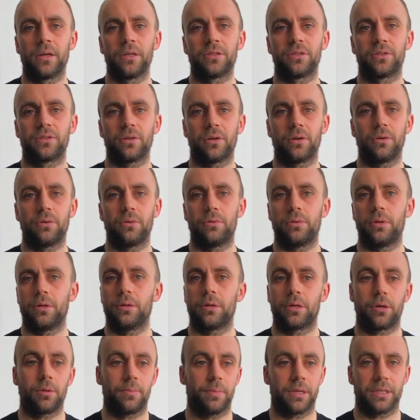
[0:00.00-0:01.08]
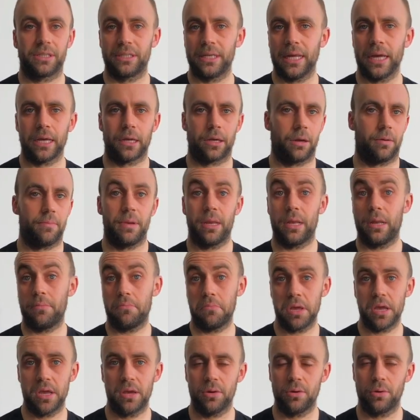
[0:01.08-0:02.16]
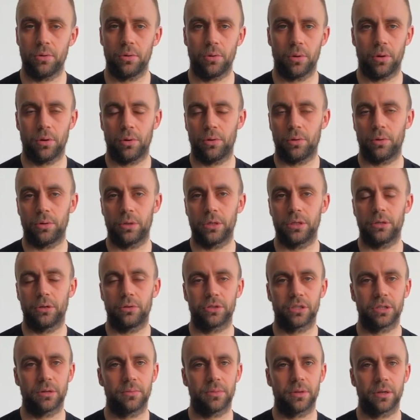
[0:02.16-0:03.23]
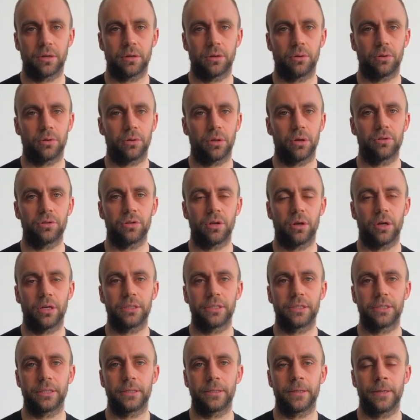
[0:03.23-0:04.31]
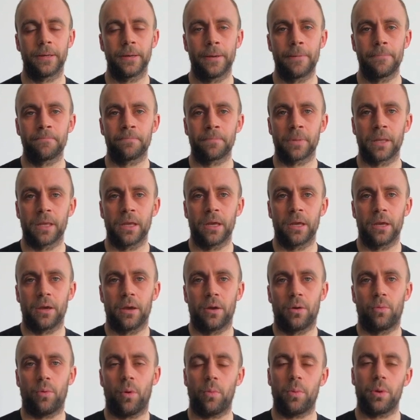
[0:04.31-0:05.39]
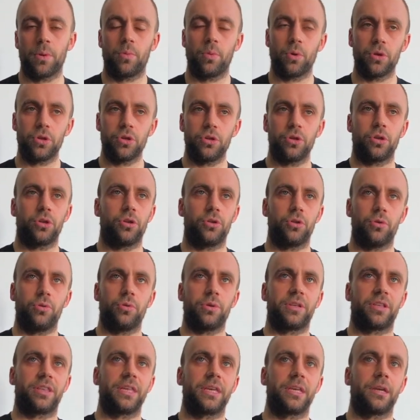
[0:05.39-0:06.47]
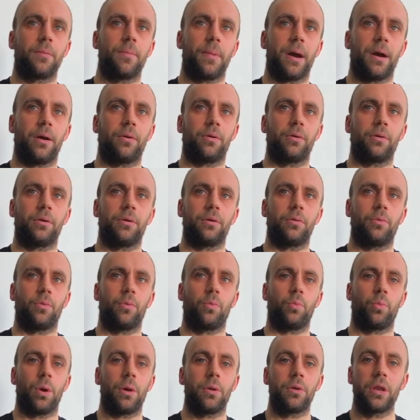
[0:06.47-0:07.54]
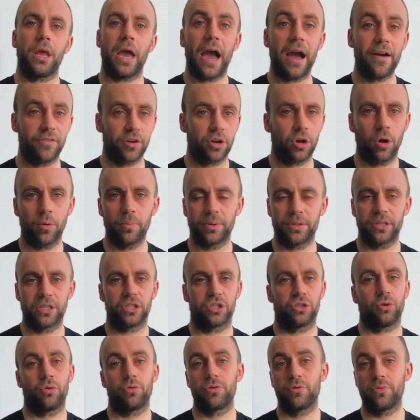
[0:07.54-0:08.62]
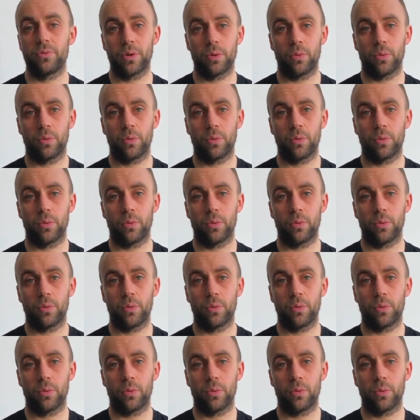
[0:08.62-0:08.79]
So it could be a snack, a mini meal, or, something along those lines. And what we want you to do is think about when you have a competition or